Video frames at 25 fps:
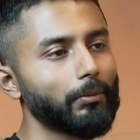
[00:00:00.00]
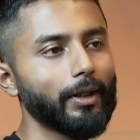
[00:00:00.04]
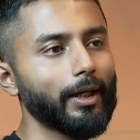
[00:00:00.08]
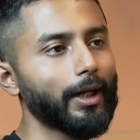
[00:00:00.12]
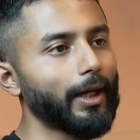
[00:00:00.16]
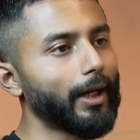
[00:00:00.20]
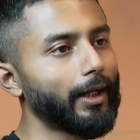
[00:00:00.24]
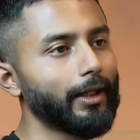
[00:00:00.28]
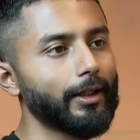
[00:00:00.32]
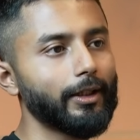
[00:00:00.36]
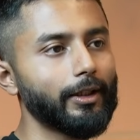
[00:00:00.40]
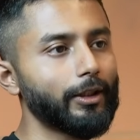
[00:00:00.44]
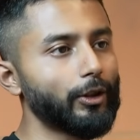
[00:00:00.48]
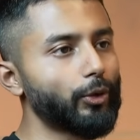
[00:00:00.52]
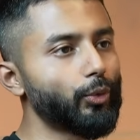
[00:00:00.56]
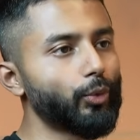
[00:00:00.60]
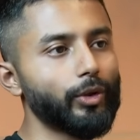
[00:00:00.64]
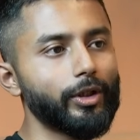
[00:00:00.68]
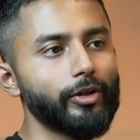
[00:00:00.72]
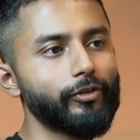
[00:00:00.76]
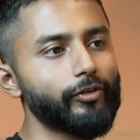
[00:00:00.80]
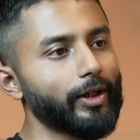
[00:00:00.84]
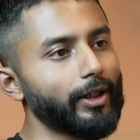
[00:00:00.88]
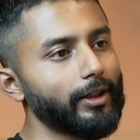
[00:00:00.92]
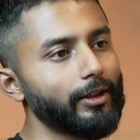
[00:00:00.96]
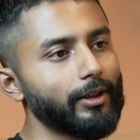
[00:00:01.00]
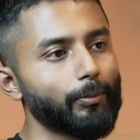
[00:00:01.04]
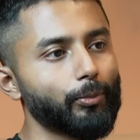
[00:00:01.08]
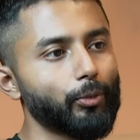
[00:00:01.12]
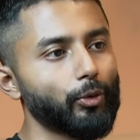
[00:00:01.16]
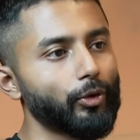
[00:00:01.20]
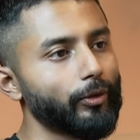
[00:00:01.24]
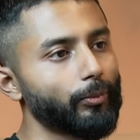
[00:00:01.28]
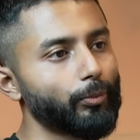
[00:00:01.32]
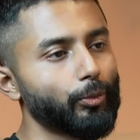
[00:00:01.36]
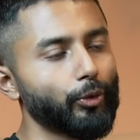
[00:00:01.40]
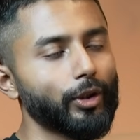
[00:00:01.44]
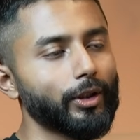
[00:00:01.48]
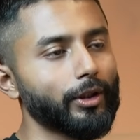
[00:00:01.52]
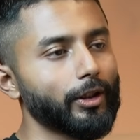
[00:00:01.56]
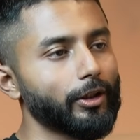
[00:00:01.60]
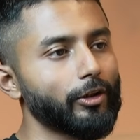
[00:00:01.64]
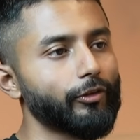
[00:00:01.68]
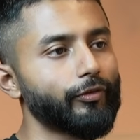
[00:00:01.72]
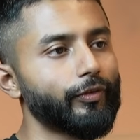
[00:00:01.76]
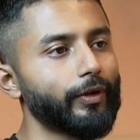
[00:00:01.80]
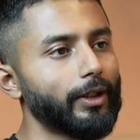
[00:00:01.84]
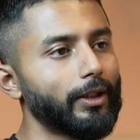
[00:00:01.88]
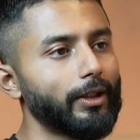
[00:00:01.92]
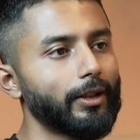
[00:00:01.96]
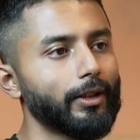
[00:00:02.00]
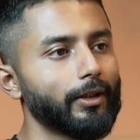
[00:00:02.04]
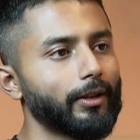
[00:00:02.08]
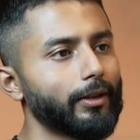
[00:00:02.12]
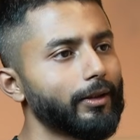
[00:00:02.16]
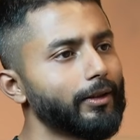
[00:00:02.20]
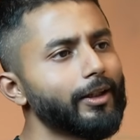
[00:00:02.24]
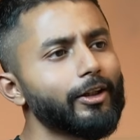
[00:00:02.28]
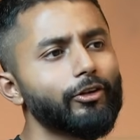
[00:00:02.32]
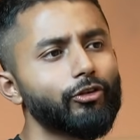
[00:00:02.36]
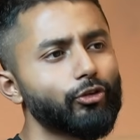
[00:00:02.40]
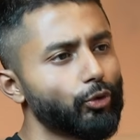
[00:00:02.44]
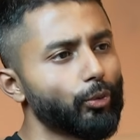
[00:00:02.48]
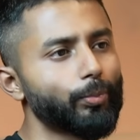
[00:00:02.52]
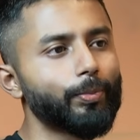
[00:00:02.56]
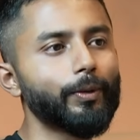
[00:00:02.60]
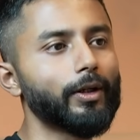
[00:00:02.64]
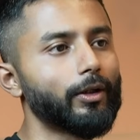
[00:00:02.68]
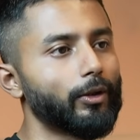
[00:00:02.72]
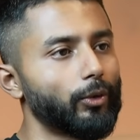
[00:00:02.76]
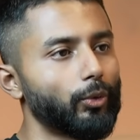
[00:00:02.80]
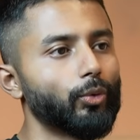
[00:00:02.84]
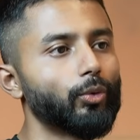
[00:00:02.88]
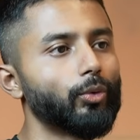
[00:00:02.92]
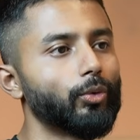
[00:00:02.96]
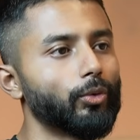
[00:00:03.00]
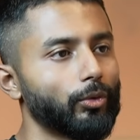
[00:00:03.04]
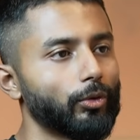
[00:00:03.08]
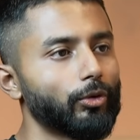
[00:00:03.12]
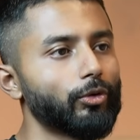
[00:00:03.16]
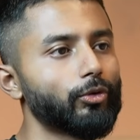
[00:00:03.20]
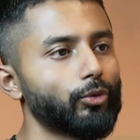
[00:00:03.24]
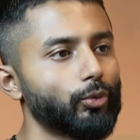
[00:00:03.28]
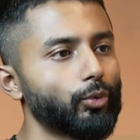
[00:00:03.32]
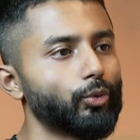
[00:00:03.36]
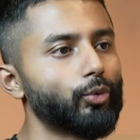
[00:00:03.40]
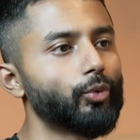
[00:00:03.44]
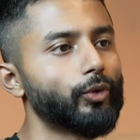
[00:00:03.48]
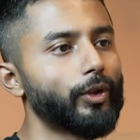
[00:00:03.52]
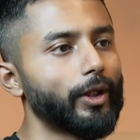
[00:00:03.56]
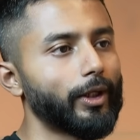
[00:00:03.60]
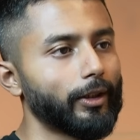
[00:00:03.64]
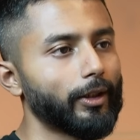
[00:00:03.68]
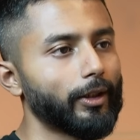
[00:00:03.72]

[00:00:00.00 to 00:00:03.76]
and you decide the product is a failure, that's stupid to do that.